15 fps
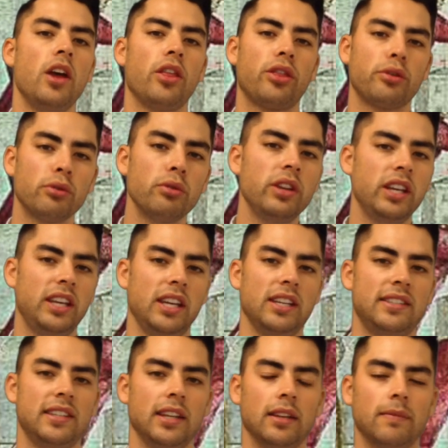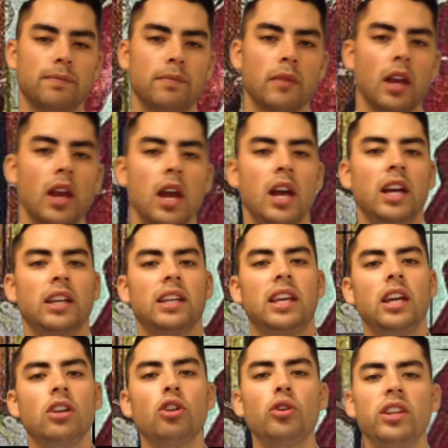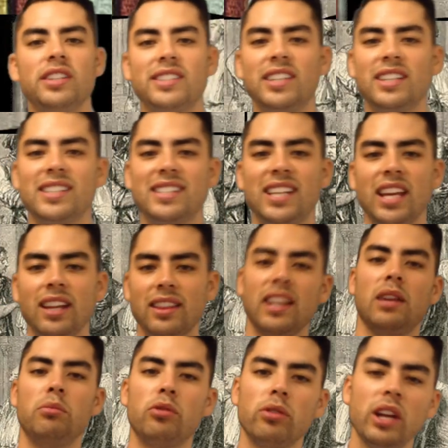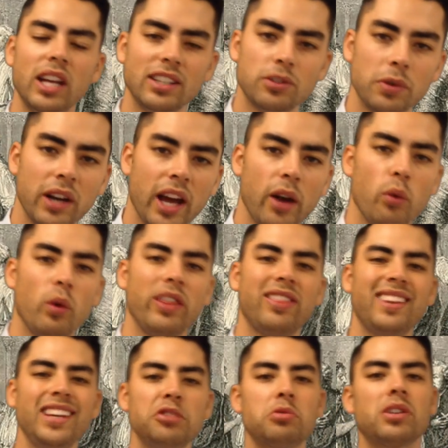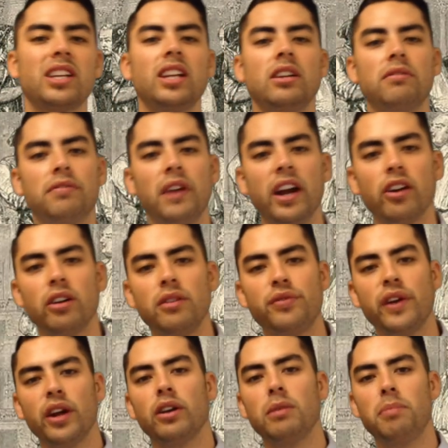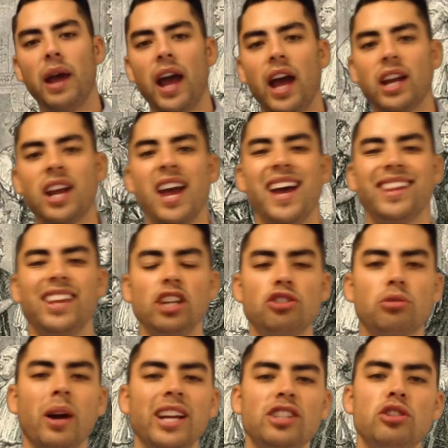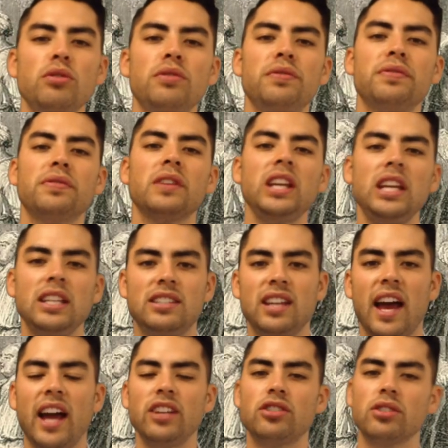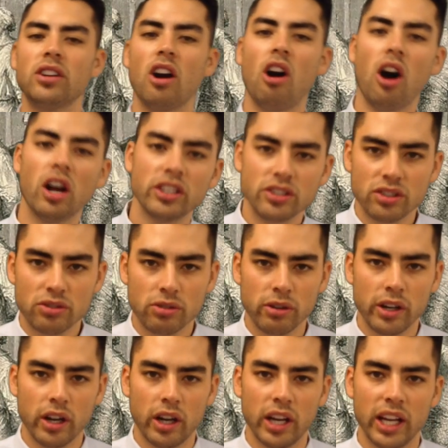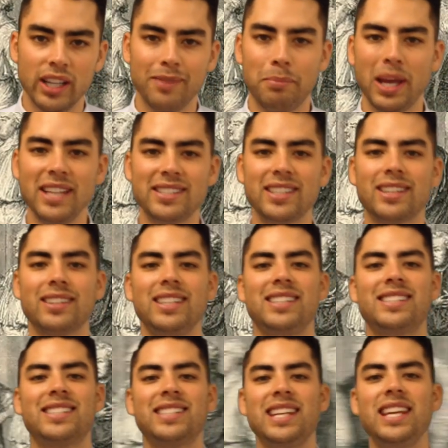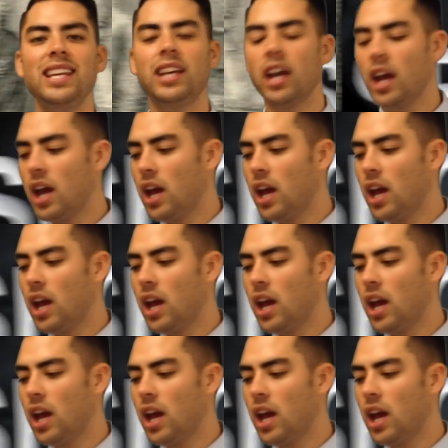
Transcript: through the guillotine. King Louis XVI and Marie Antoinette, when things were getting very, very bad, they tried to flee to enter Austria and basically seek